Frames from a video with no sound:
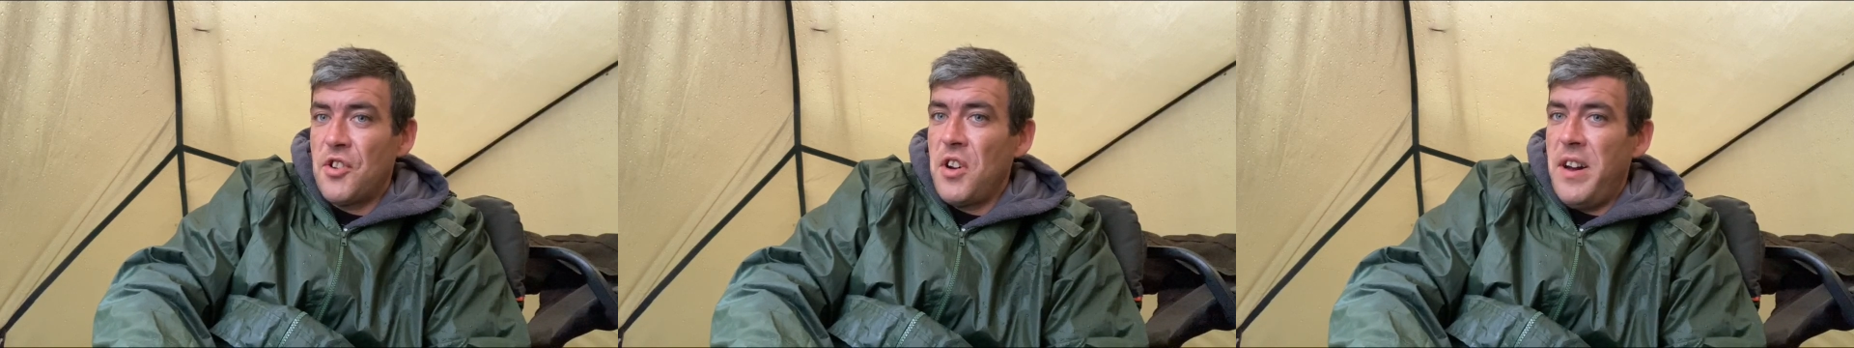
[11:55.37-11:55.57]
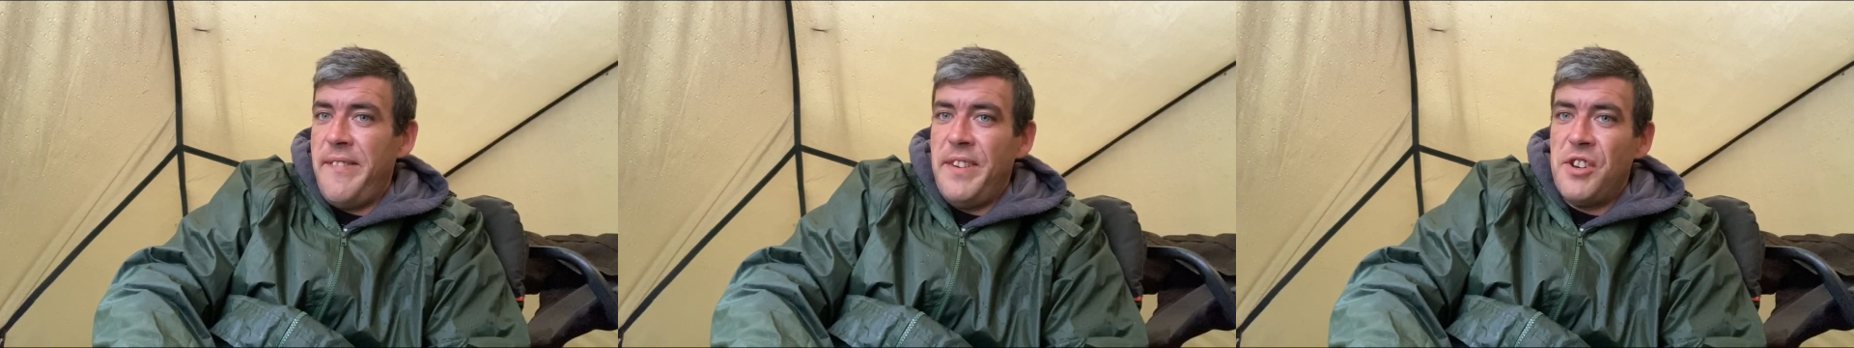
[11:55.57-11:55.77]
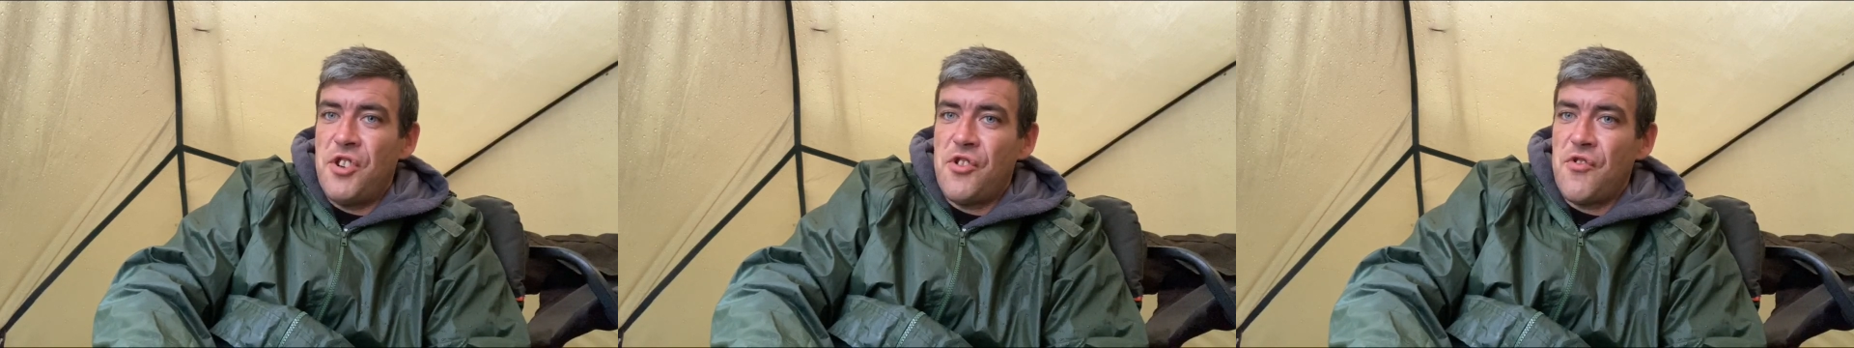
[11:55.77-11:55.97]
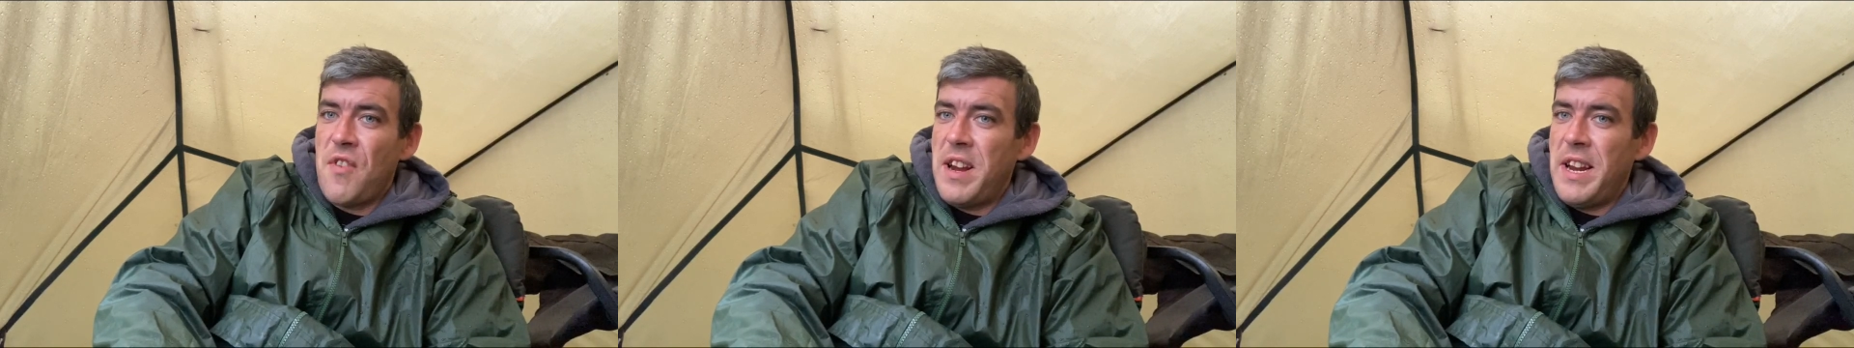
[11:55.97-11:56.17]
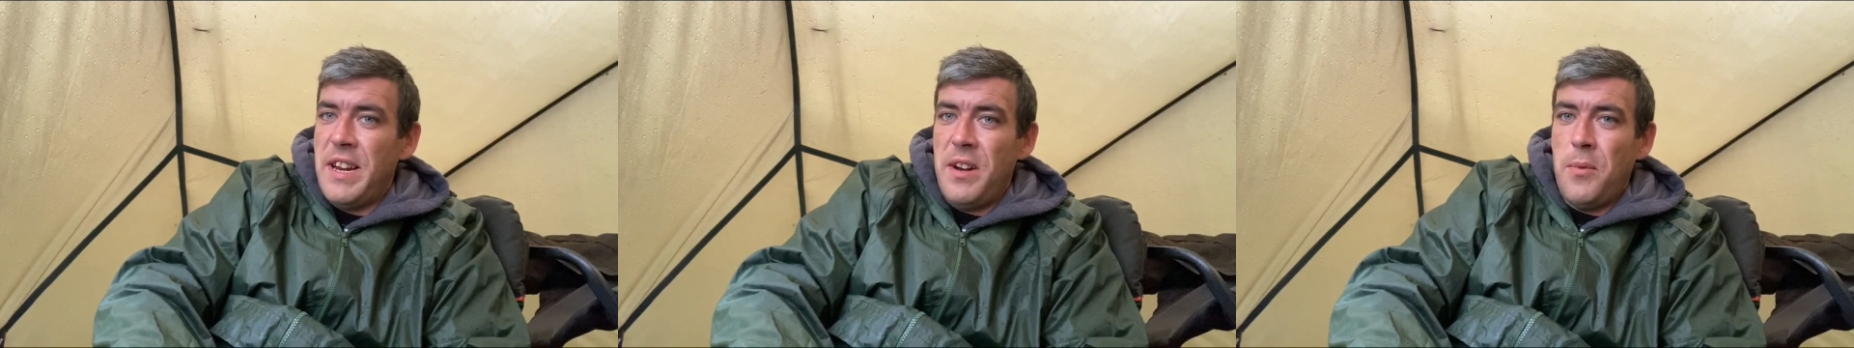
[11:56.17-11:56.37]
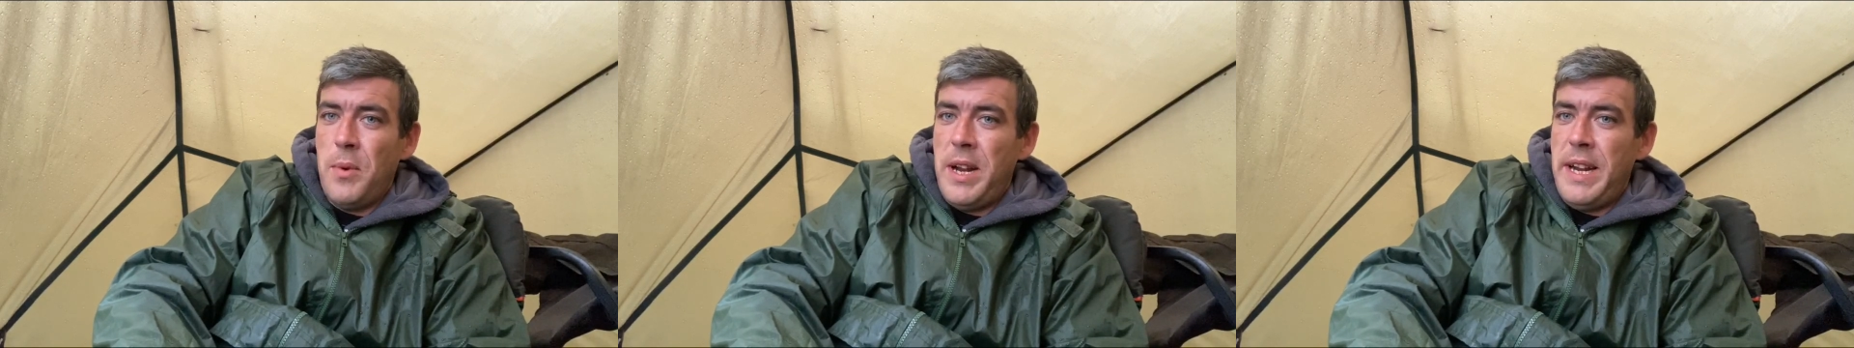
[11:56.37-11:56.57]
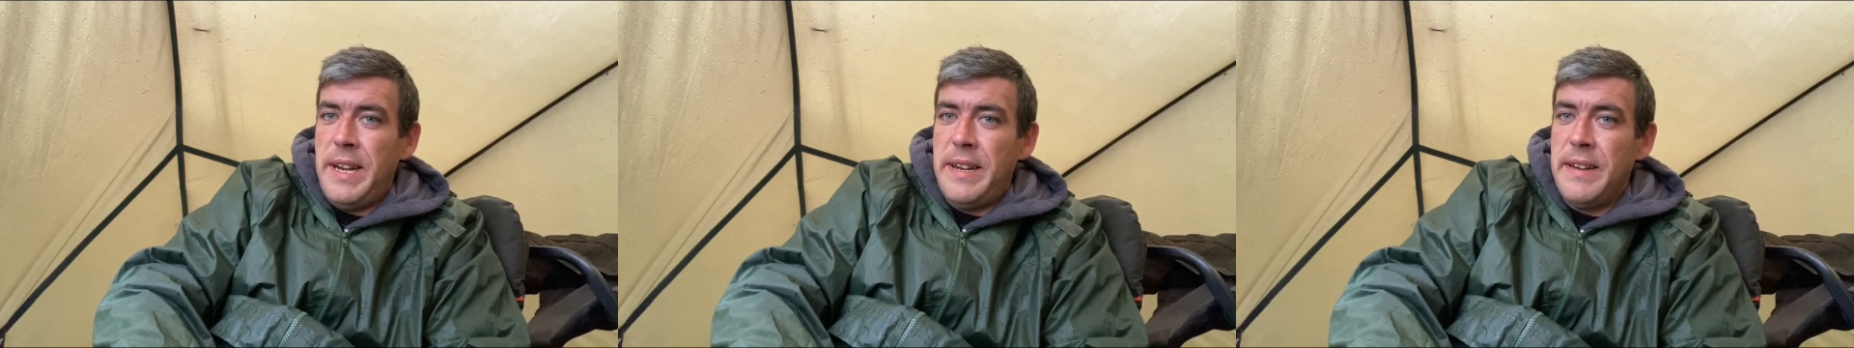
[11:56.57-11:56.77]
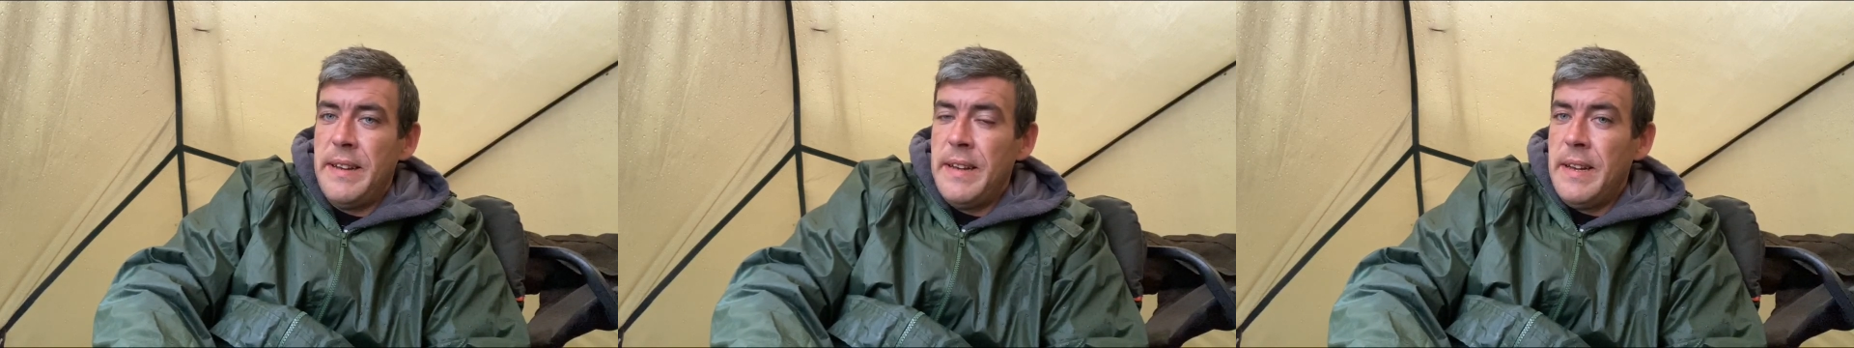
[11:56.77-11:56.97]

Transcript: diving straight in the weed,